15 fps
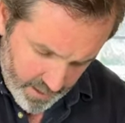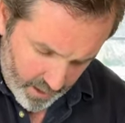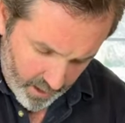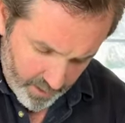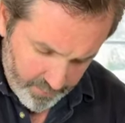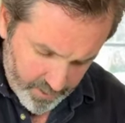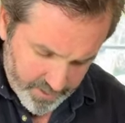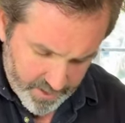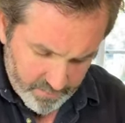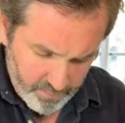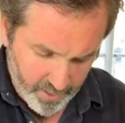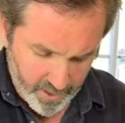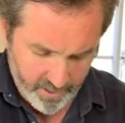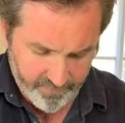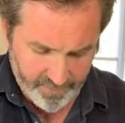I'm using
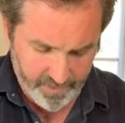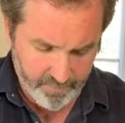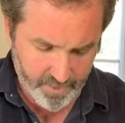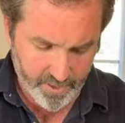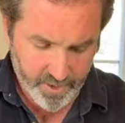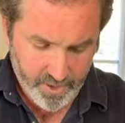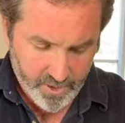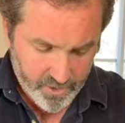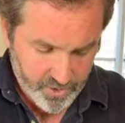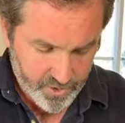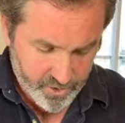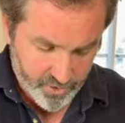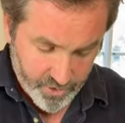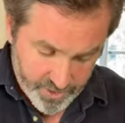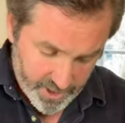parve, but
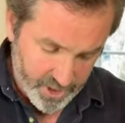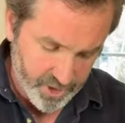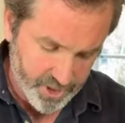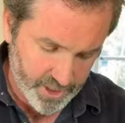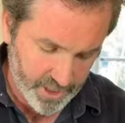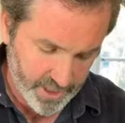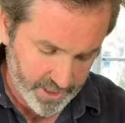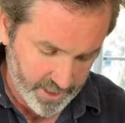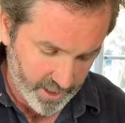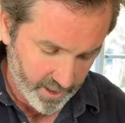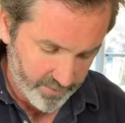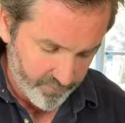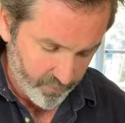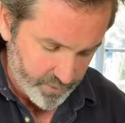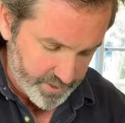traditionally
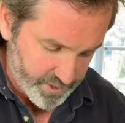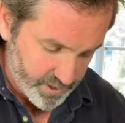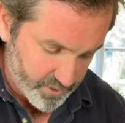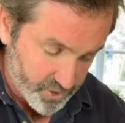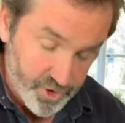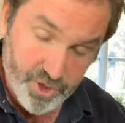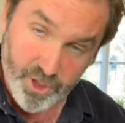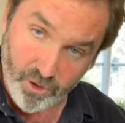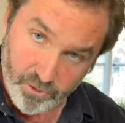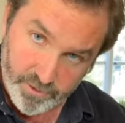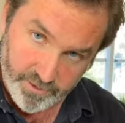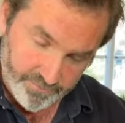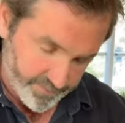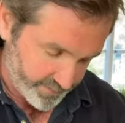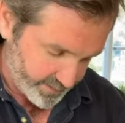I've always used shoulder for